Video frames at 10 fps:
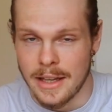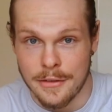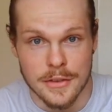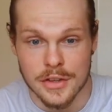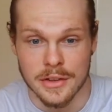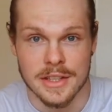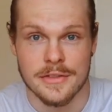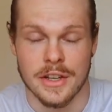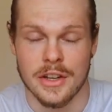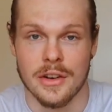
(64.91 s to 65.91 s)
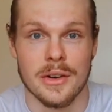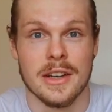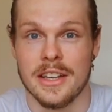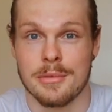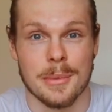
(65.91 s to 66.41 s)
If you've joined this video,
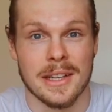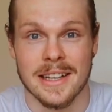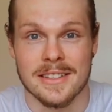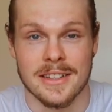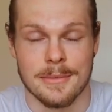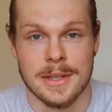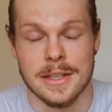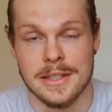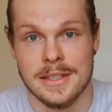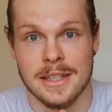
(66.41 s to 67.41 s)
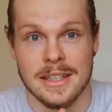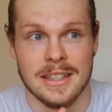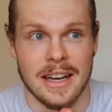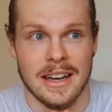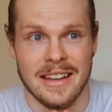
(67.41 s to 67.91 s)
you've probably clicked on it because
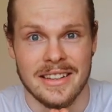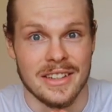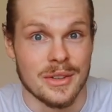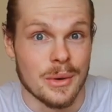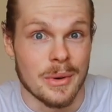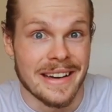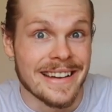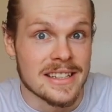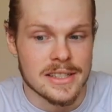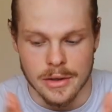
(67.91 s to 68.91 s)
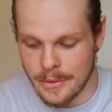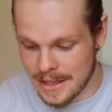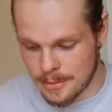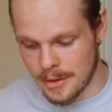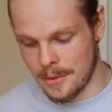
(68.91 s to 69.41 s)
you don't know what it is. So
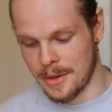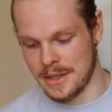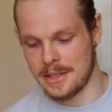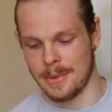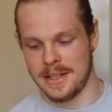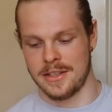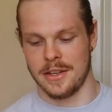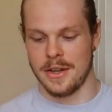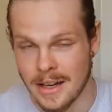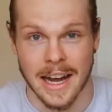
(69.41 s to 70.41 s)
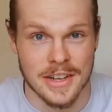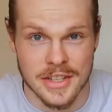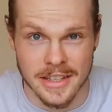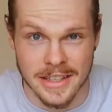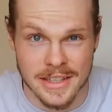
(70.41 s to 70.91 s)
that's what I'm gonna explain to you. I
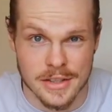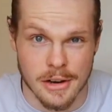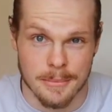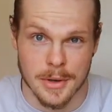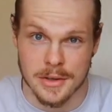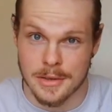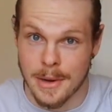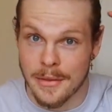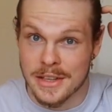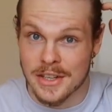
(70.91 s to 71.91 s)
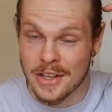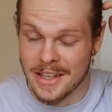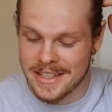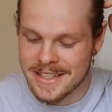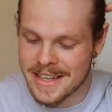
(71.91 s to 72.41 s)
actually did an Instagram post about this
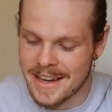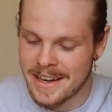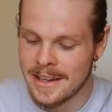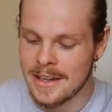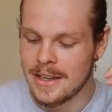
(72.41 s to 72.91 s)
earlier today.